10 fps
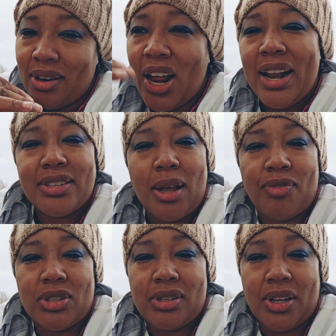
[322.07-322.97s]
unless
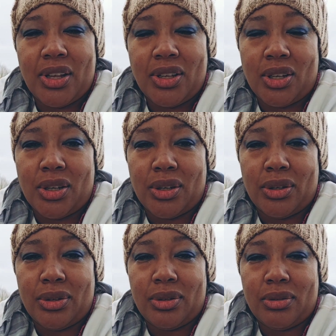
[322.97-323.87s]
obviously
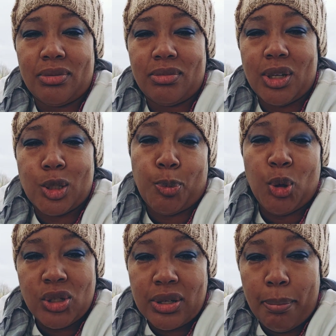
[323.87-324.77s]
you're a
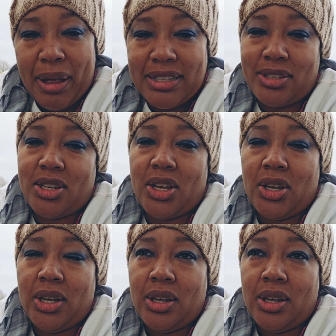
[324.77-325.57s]
sports competitor,